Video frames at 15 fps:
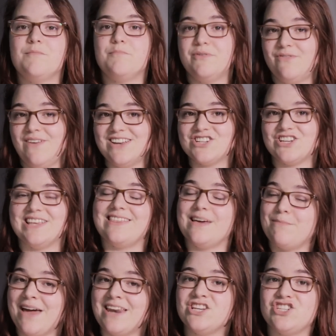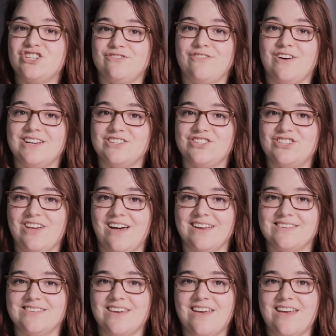But eventually they managed to find a
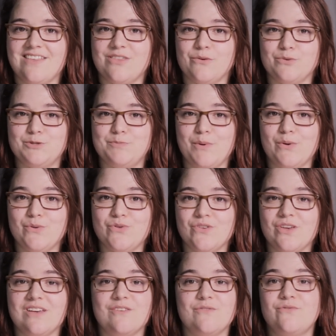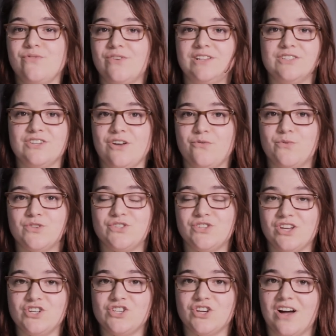site that was both filled enough with
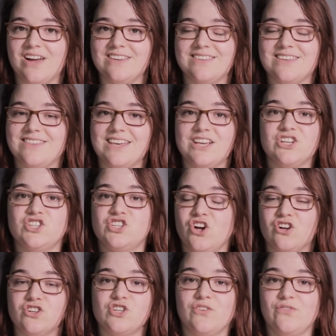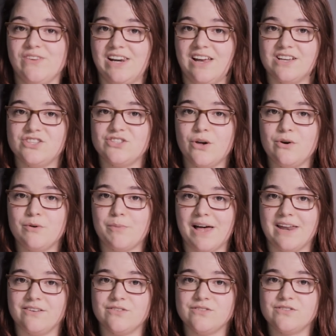sunshine that they could charge up Philae solar
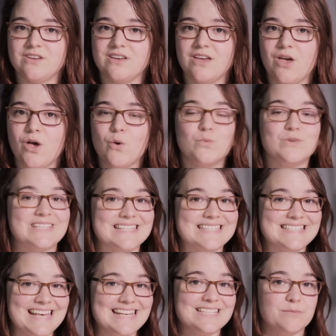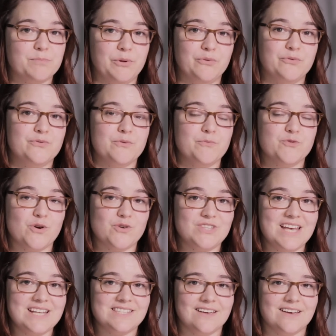panels, was accessible from
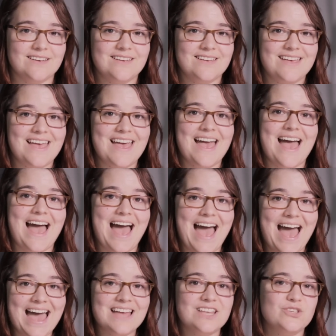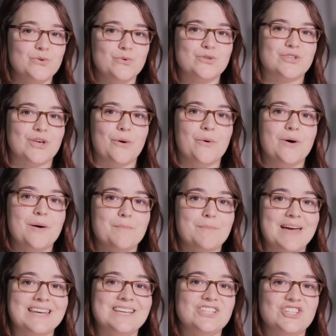Rosetta, and also
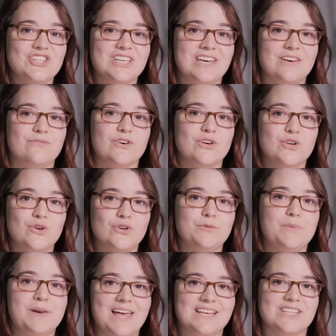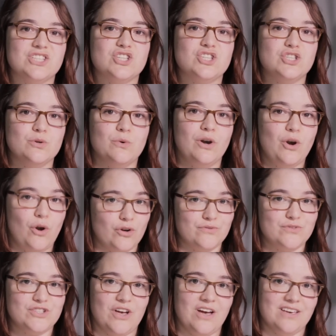managed to give a good place to do a lot of
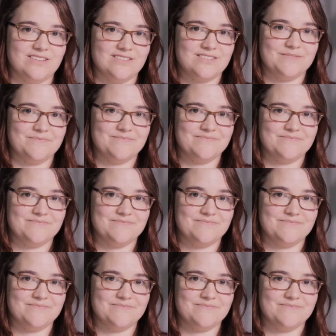science.